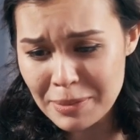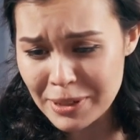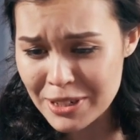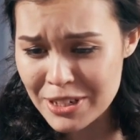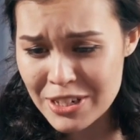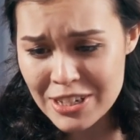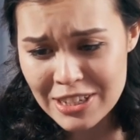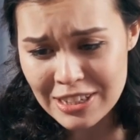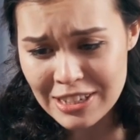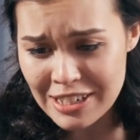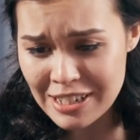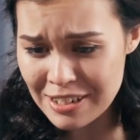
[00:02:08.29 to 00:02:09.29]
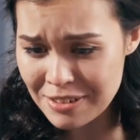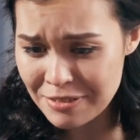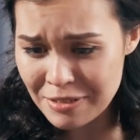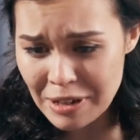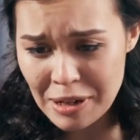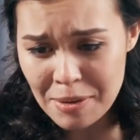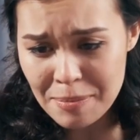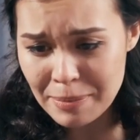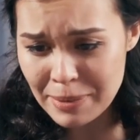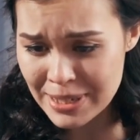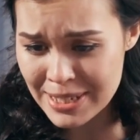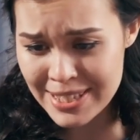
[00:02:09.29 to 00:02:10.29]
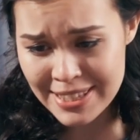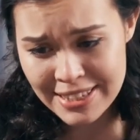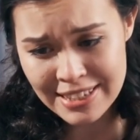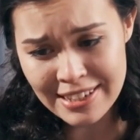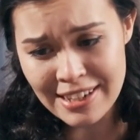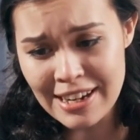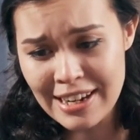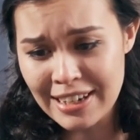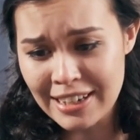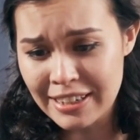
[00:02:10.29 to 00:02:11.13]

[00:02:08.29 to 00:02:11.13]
they're all like, I don't know what I was thinking, I miss you so much, and you're